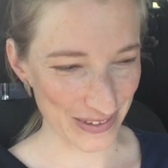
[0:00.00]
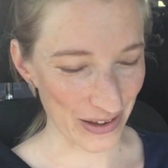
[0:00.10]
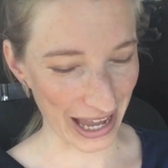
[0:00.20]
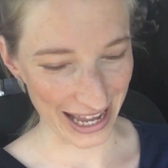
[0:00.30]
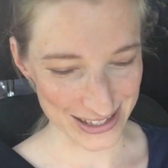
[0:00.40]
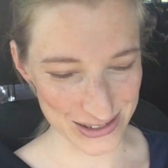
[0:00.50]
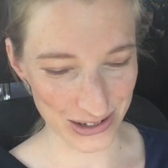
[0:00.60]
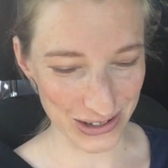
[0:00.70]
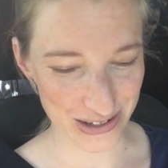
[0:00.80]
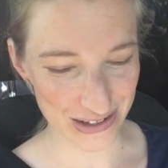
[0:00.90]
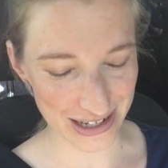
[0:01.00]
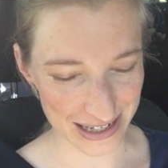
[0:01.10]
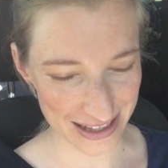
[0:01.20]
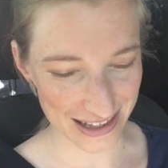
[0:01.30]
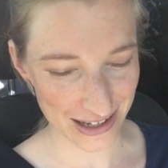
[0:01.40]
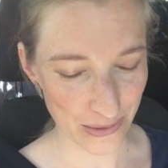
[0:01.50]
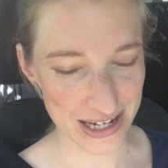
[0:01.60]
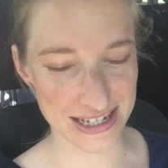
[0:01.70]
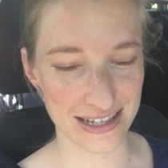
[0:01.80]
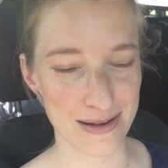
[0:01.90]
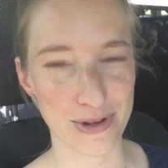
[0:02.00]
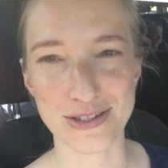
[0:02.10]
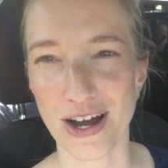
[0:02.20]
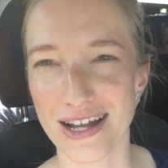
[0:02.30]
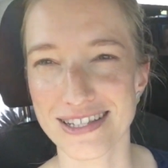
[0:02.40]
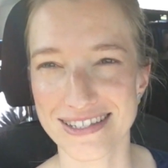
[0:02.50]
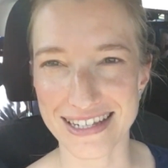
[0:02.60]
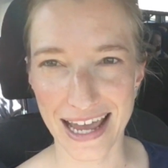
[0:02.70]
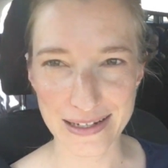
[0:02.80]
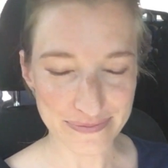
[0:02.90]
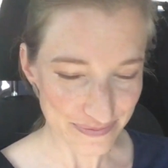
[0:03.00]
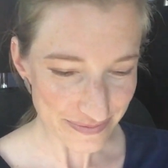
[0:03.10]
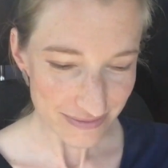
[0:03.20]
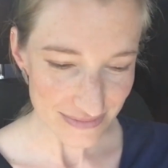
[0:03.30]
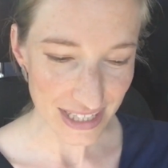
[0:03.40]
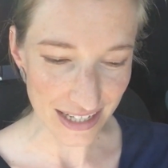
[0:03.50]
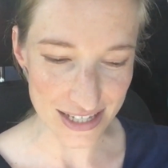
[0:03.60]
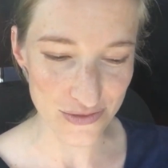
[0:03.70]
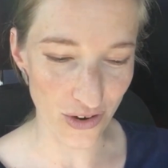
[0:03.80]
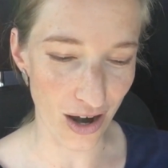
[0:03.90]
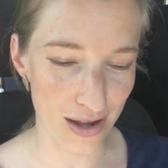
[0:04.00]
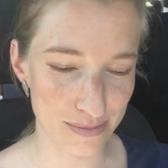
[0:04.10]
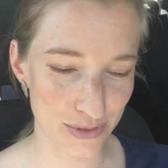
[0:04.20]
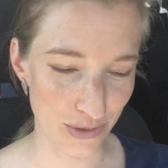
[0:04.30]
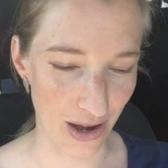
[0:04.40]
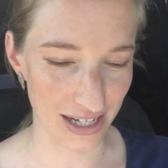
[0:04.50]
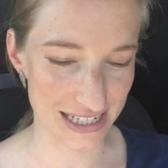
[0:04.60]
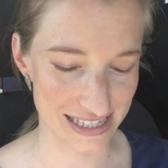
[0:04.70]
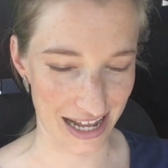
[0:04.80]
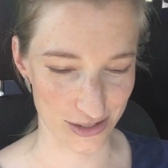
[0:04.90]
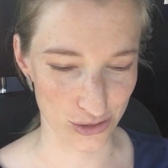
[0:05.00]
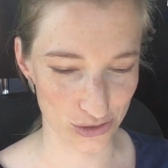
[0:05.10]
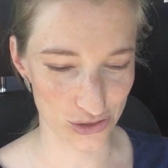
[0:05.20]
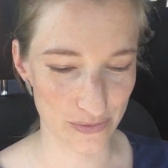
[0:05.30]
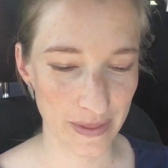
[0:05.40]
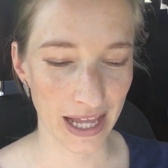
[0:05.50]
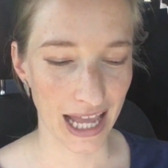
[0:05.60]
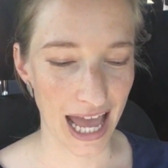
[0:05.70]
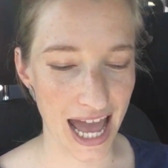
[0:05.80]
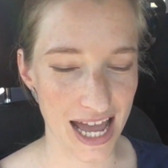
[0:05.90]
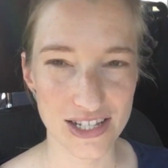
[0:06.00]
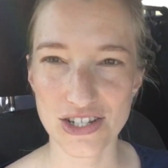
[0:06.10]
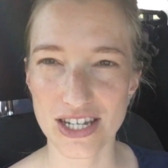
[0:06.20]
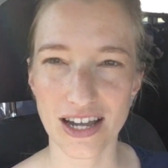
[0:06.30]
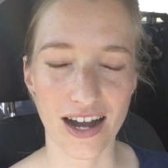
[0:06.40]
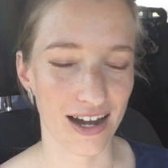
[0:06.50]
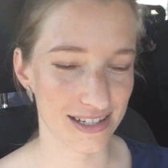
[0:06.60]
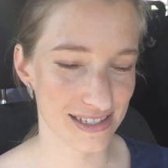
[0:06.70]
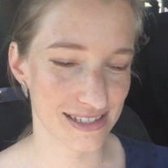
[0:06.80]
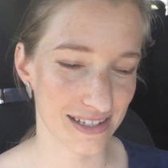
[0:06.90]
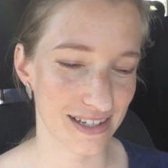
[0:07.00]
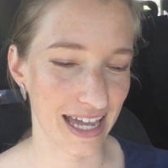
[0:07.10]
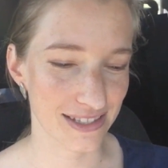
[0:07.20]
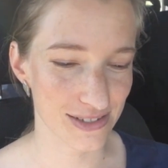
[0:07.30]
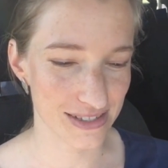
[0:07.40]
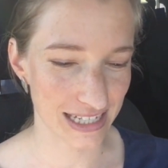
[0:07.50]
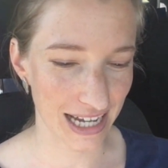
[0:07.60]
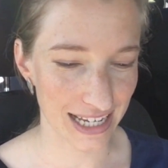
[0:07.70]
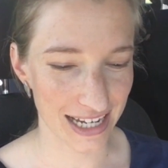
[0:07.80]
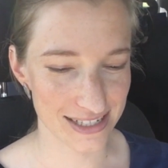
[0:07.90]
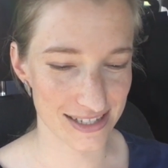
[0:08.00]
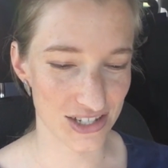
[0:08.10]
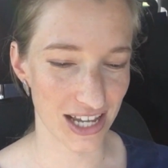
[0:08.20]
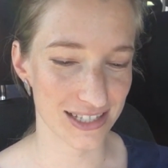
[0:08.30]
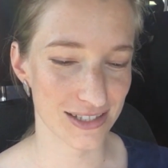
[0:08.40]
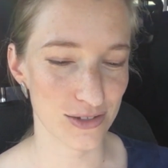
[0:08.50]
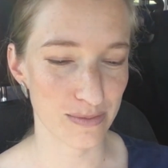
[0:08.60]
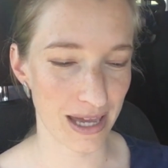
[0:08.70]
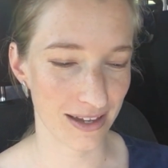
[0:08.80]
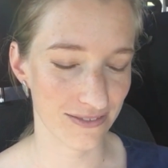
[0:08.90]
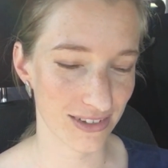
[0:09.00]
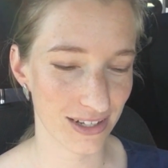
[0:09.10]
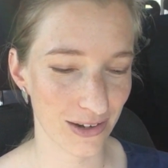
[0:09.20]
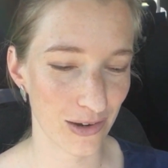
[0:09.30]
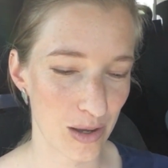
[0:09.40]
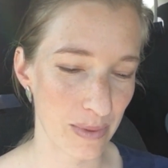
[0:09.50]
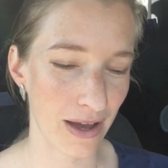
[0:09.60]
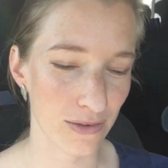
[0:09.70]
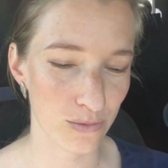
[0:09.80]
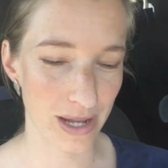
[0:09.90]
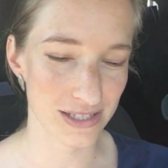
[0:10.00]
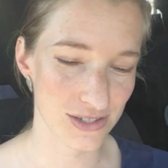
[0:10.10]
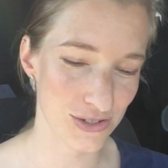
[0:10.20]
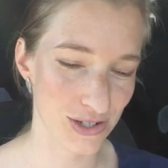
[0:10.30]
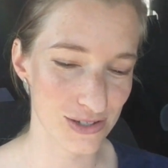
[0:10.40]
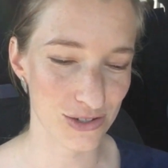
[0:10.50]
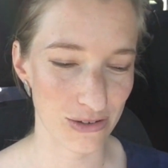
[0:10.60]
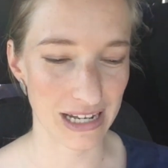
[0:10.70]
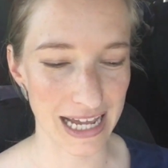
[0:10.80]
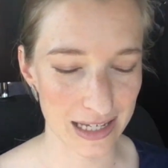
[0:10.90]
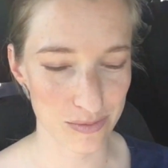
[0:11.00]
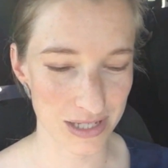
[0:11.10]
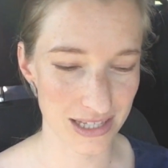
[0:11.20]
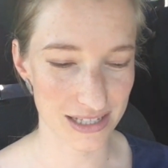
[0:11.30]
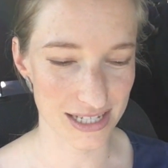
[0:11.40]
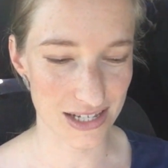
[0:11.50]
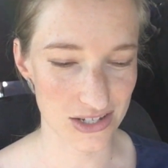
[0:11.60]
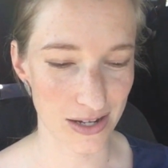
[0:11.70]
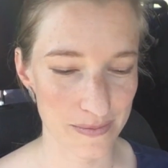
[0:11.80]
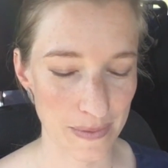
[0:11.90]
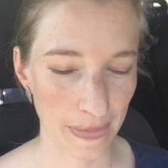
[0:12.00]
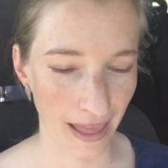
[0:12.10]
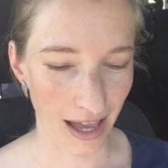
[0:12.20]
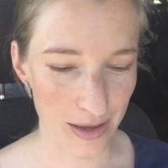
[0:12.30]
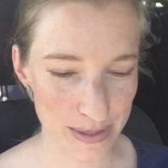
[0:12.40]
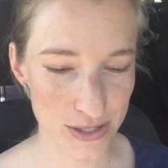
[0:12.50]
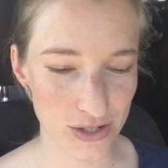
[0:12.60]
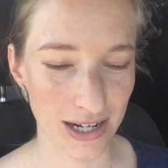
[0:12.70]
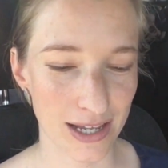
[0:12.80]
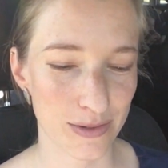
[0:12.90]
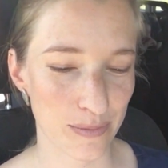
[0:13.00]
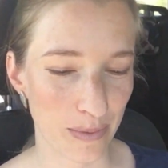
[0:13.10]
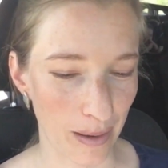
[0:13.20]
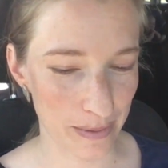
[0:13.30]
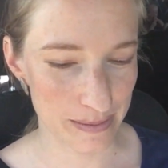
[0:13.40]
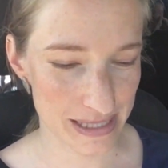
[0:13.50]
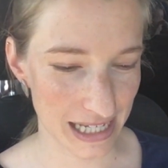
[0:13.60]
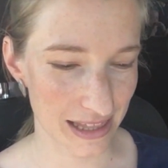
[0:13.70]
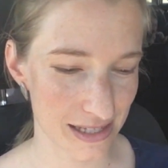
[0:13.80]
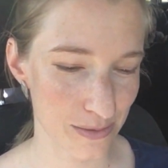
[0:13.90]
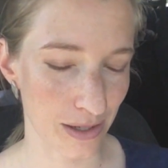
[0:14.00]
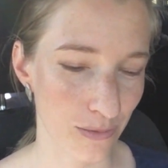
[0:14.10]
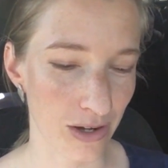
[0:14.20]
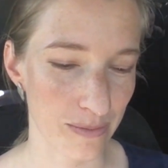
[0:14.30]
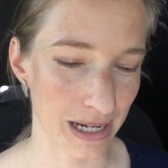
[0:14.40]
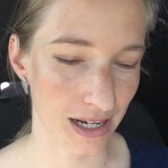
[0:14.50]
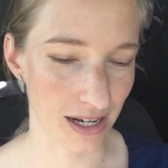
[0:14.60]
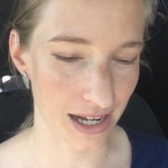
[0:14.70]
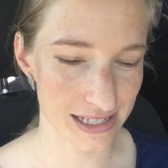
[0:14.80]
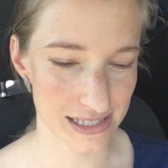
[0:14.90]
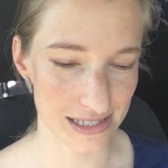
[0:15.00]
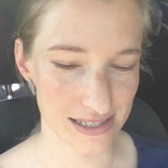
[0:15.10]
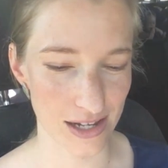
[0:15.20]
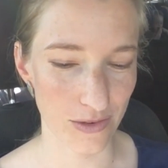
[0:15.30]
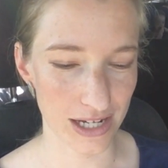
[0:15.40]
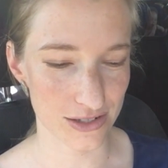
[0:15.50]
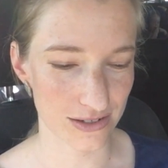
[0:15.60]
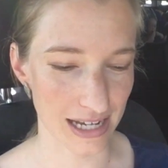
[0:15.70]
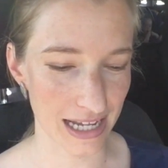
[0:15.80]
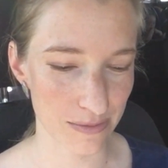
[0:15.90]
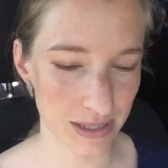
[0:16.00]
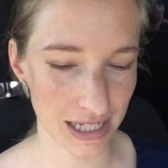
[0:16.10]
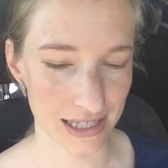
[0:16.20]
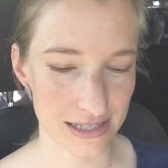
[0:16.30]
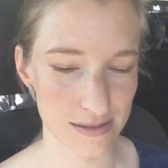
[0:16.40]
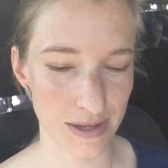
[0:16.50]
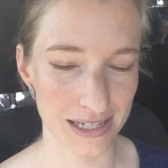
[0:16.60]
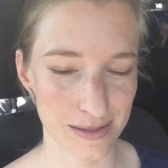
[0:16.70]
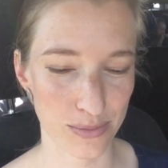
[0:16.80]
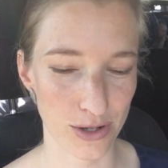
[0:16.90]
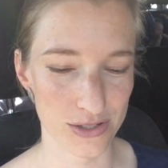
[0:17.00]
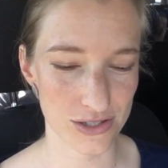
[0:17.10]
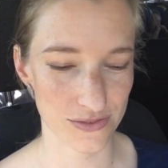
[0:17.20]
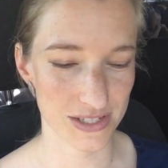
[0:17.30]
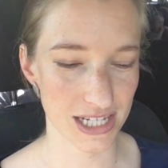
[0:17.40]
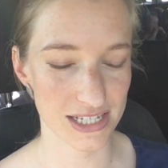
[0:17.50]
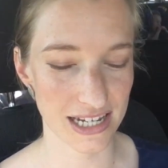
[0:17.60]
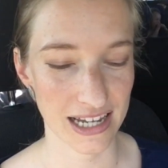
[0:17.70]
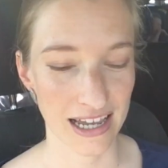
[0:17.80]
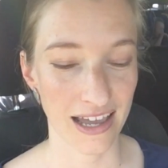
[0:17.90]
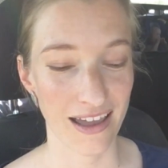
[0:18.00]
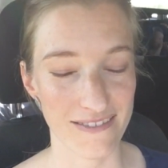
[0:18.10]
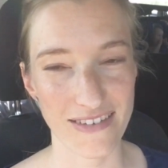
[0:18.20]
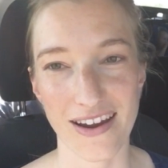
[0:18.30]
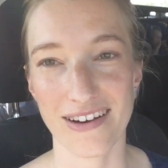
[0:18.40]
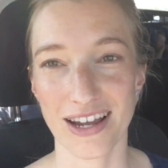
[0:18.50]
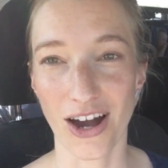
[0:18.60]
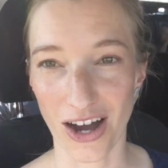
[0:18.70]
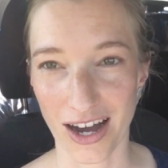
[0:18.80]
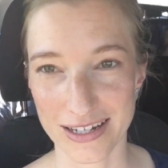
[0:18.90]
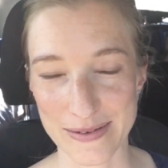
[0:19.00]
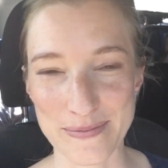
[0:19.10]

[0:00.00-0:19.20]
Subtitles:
Okay, so the question that I'm going to answer today is from Luana Santos. And she asks, hey Suzi, I'd like to suggest you make a video about when students don't like me, the teacher. I've been struggling with problems like this one in one of my classes. They really don't like me, and this makes the process of teaching very hard.